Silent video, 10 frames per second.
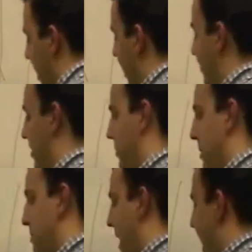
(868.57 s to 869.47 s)
it's going to be
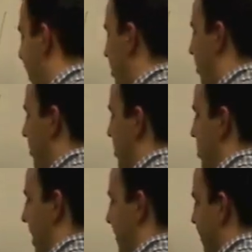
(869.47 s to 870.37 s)
bad news because
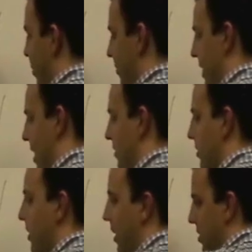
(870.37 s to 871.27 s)
you got first downs
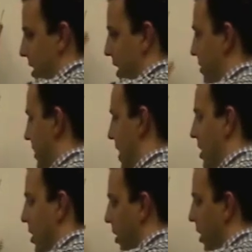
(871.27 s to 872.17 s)
and touchdowns
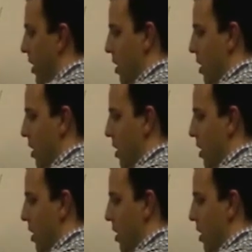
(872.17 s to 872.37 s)
out here.